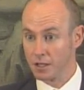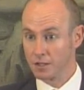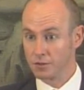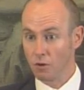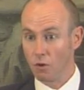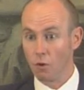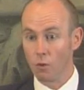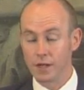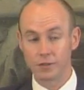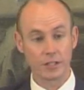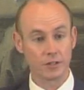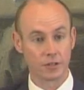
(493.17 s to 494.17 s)
It's
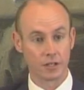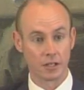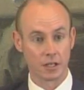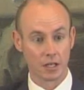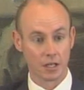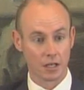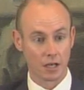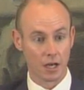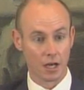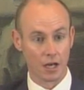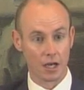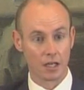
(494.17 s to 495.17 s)
always easier
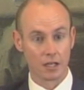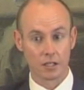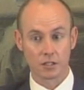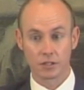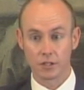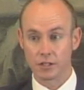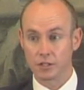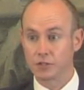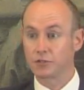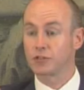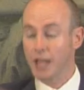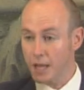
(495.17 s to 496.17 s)
to
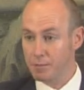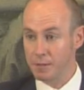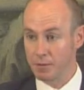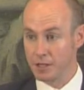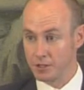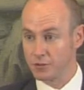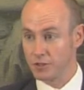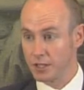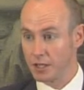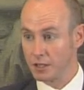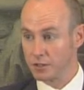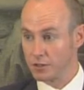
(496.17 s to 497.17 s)
scare people into
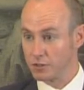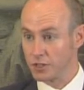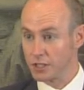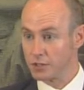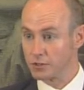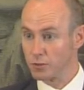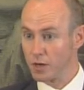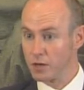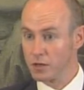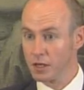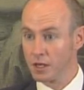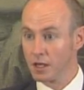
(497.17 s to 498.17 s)
sticking to the status
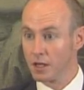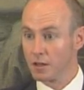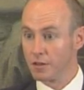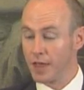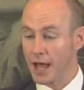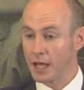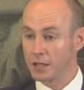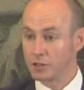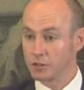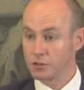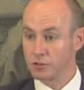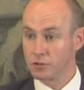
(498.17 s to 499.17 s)
quo
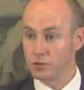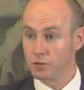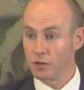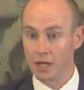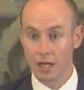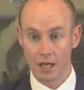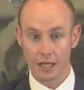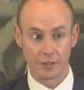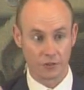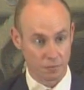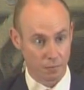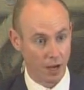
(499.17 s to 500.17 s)
than to
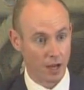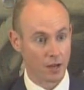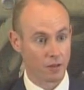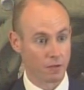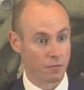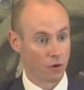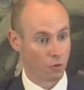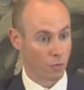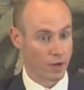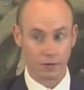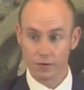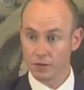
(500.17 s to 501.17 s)
inspire them
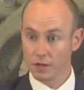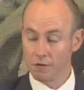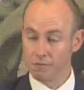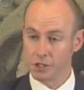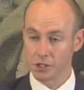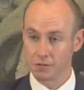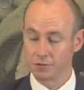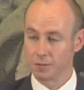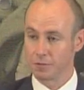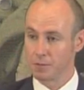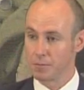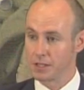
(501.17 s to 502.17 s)
with a vision of
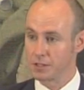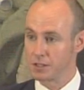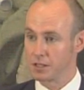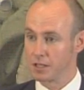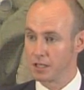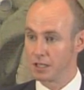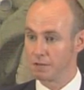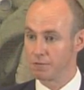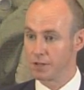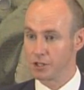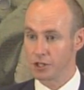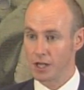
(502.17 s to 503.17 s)
something better if
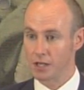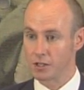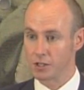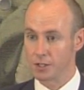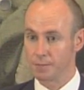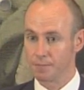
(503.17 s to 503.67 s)
they change.